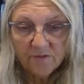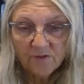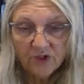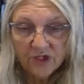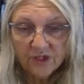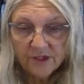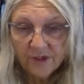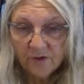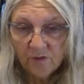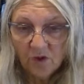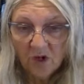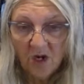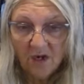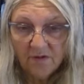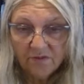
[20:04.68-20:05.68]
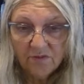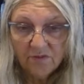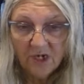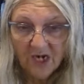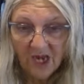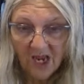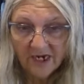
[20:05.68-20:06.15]
that we could do whatever
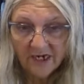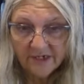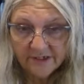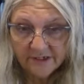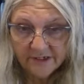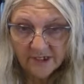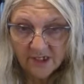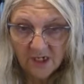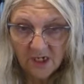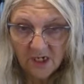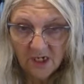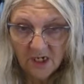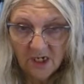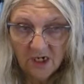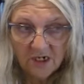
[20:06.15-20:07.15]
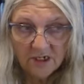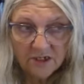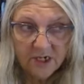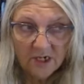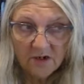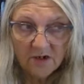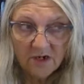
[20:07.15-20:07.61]
we liked as
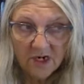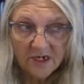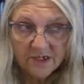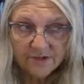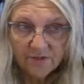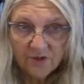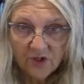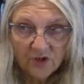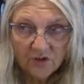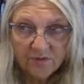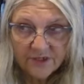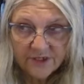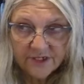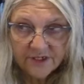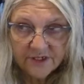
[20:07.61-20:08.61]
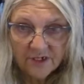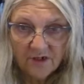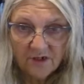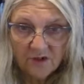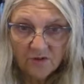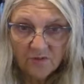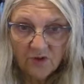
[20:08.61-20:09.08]
long as we got up at 6
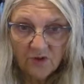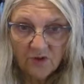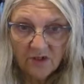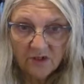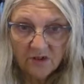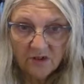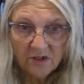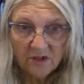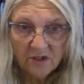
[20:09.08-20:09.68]
o'clock in the morning,